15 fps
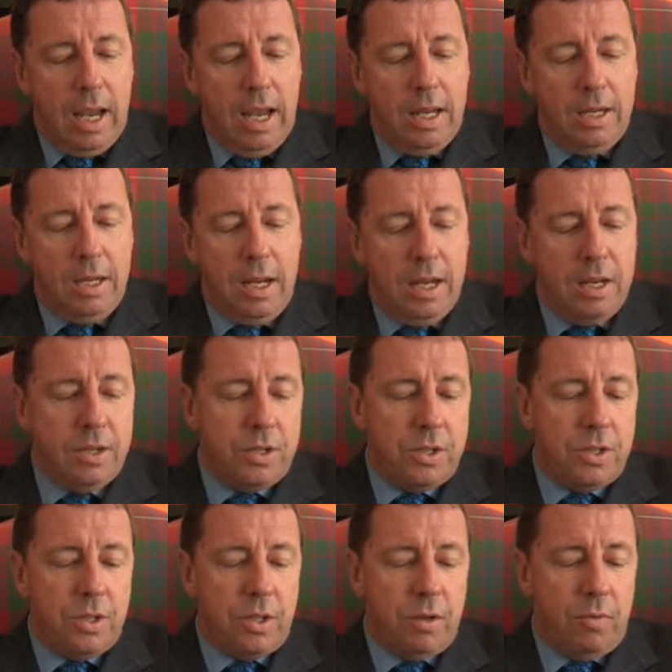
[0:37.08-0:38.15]
In
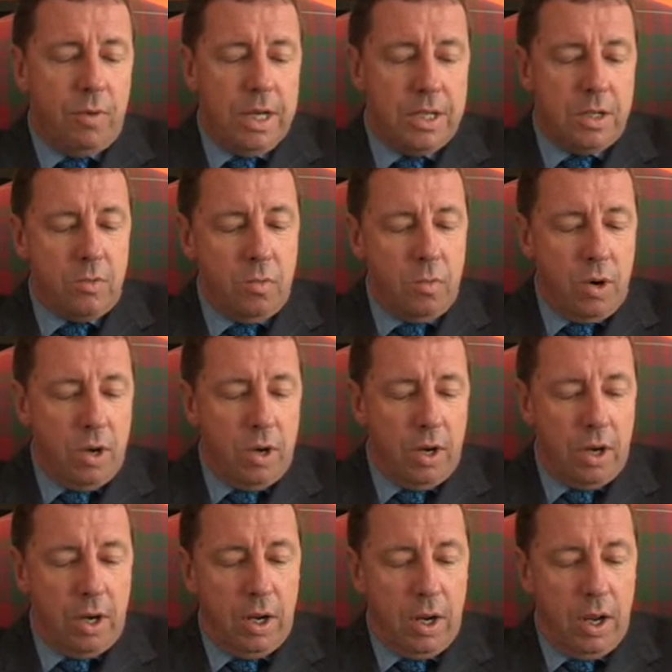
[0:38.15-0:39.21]
his recent
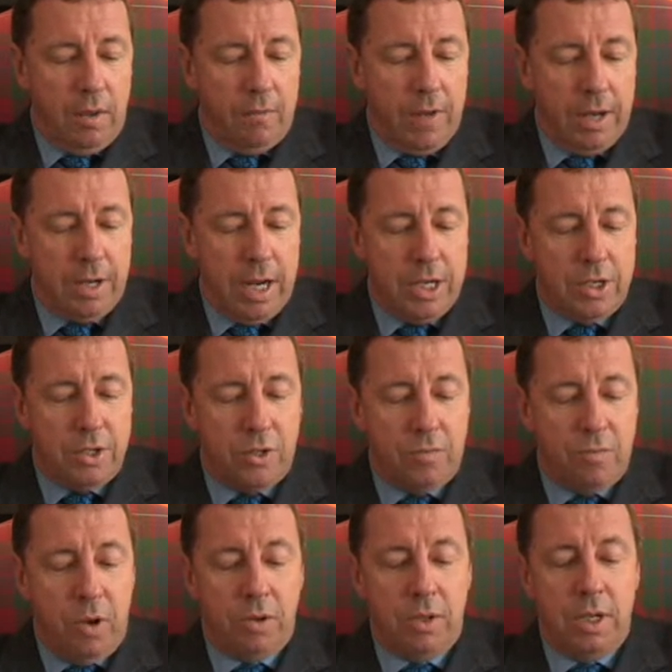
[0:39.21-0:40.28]
work, Foundations
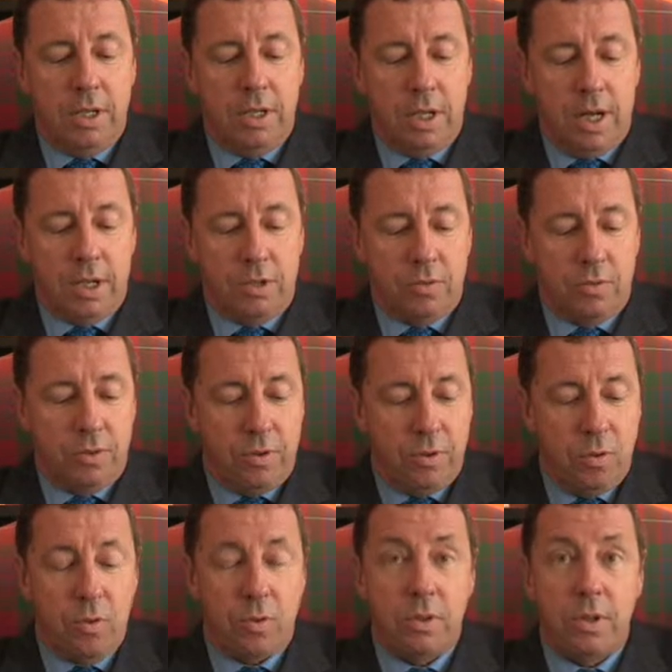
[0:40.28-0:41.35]
of Modern International
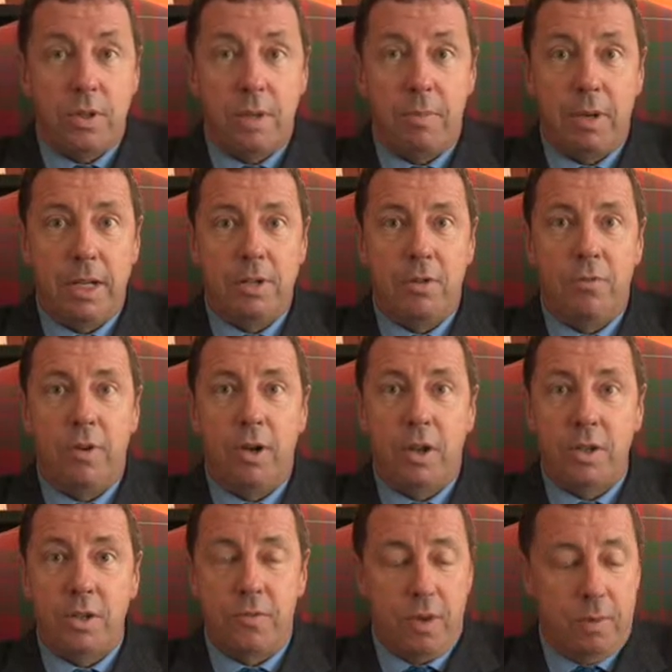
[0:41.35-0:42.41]
Thought, the political
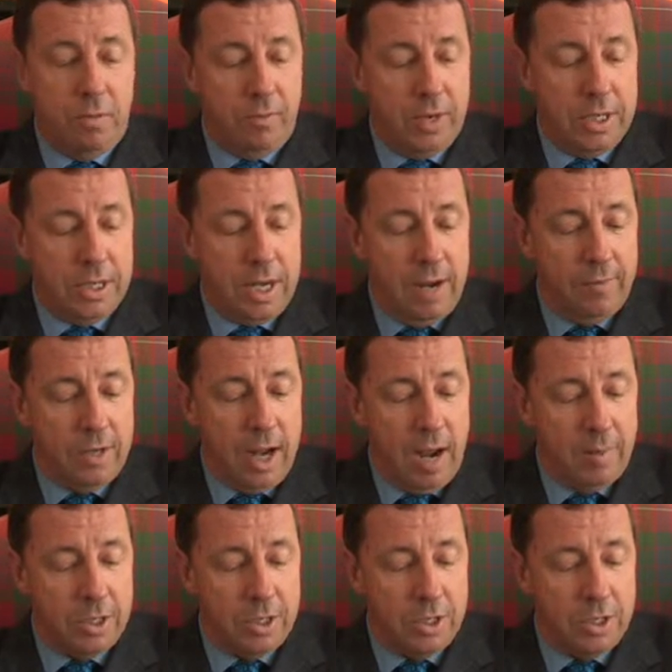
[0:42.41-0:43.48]
philosopher, Professor David
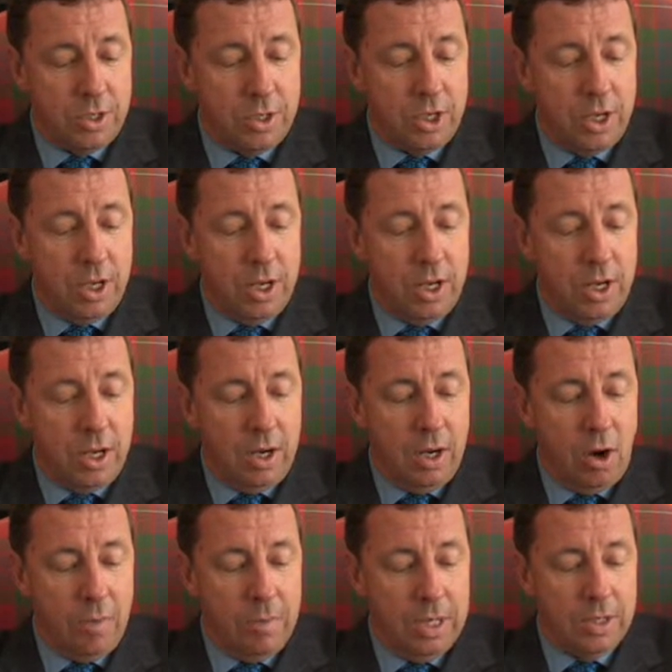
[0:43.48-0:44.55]
Armitage,
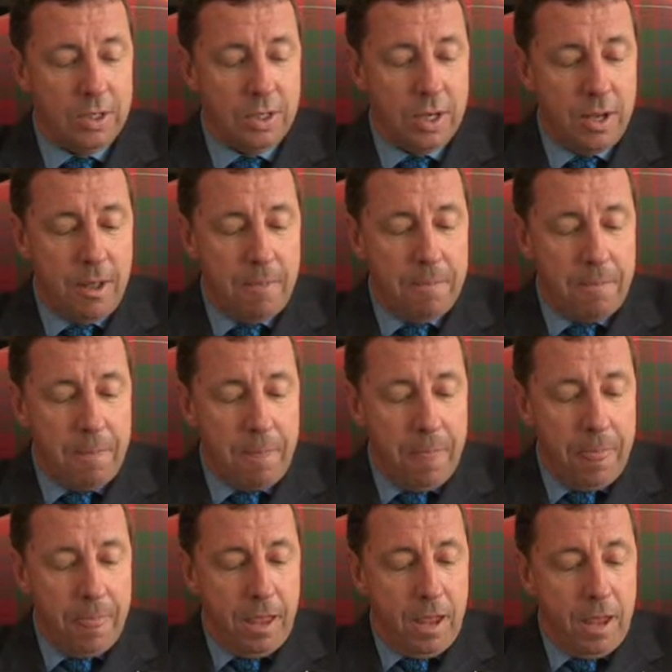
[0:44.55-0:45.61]
comments,
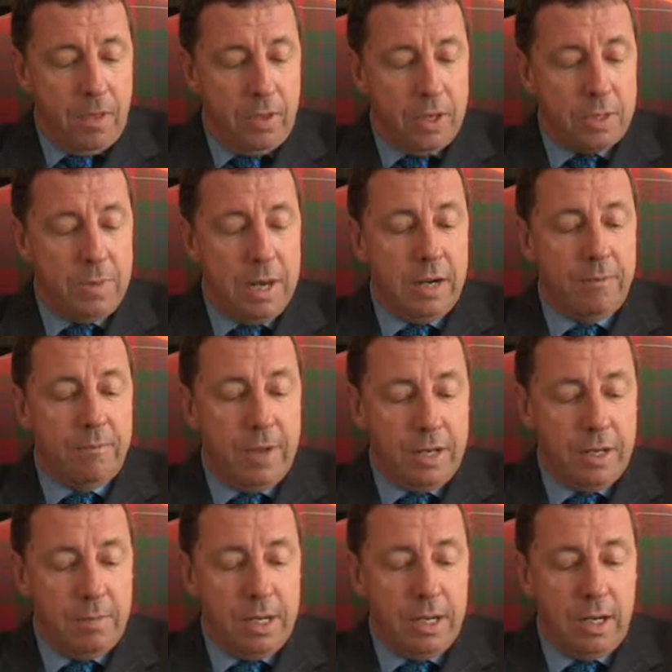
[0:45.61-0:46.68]
"There's been a
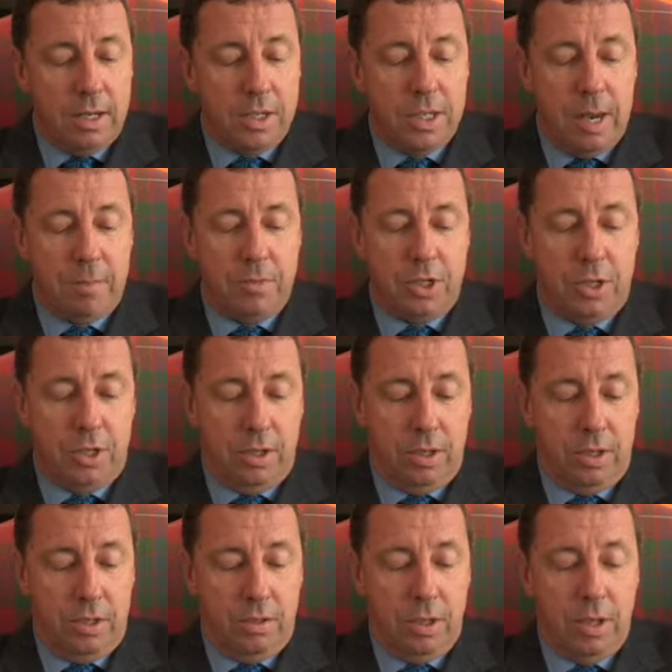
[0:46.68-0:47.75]
fundamental assumption
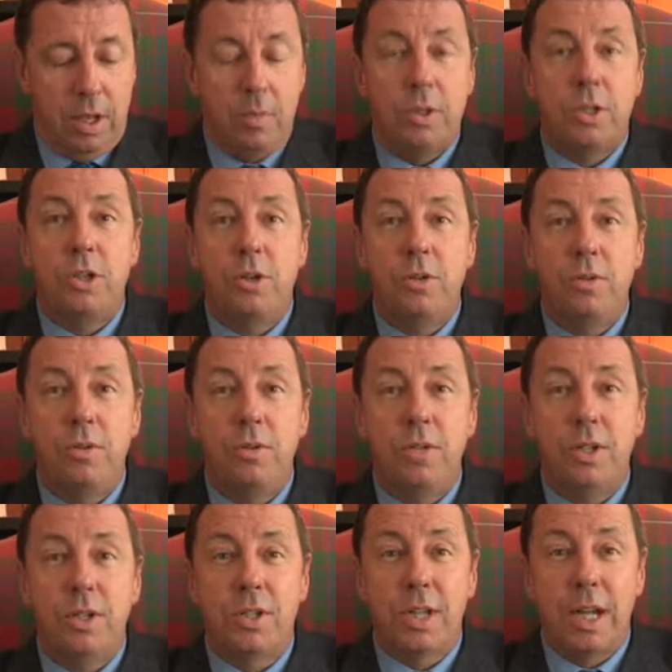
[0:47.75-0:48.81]
that there were two
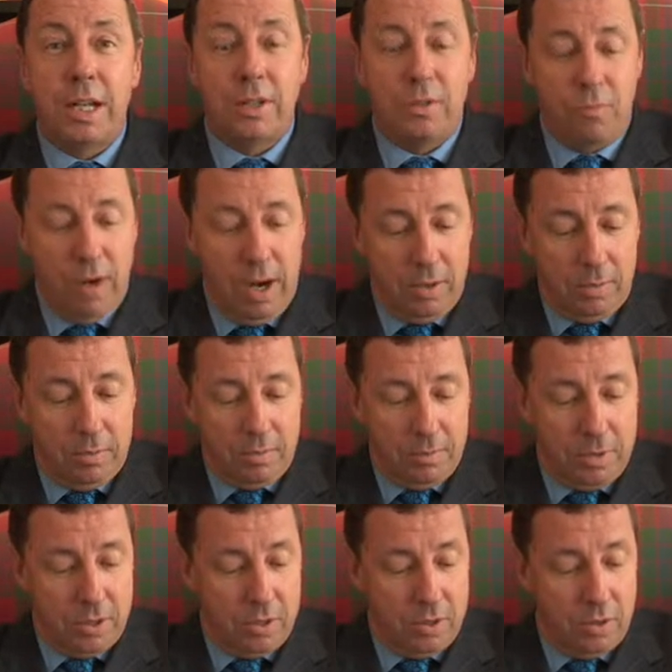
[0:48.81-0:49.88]
distinct
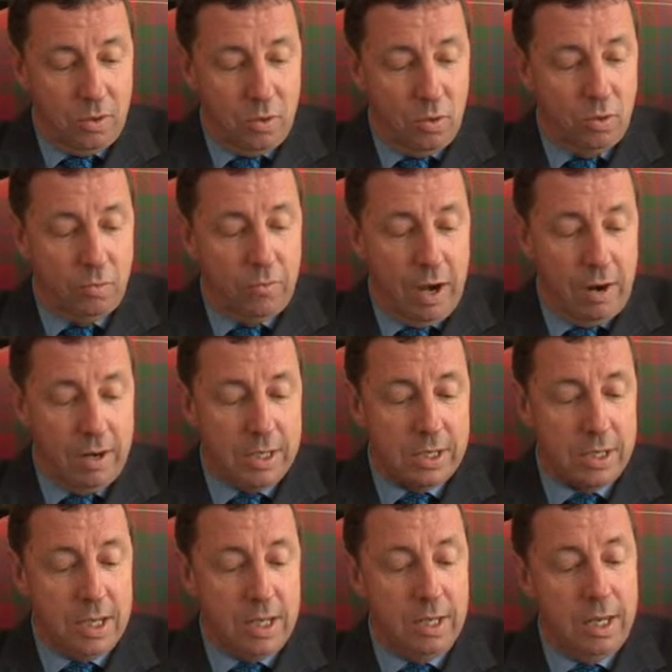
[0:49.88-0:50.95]
realms called
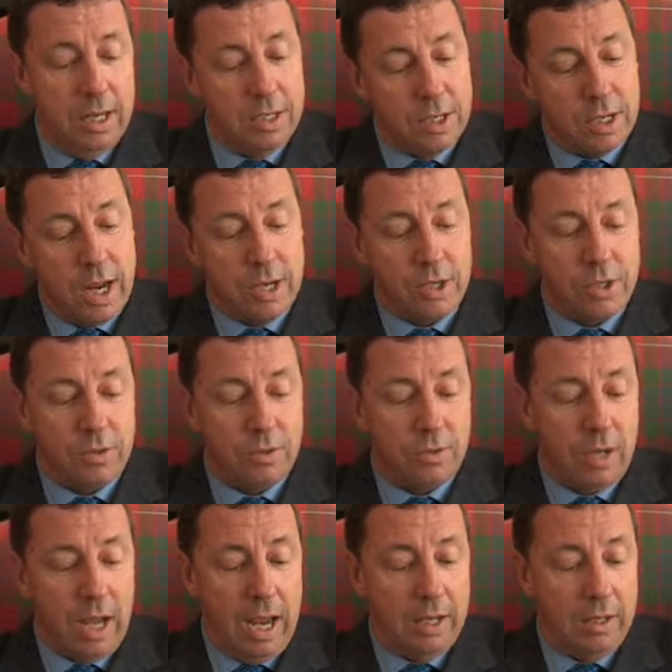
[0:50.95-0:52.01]
variously the
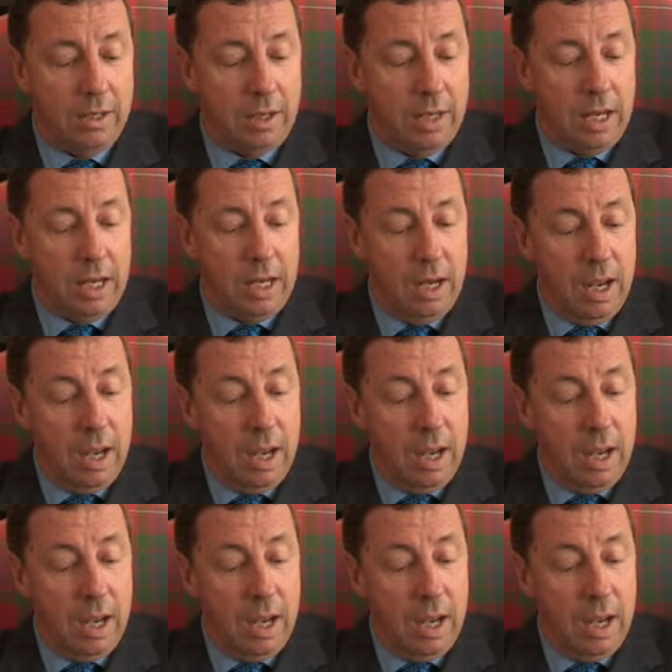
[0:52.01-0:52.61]
international and the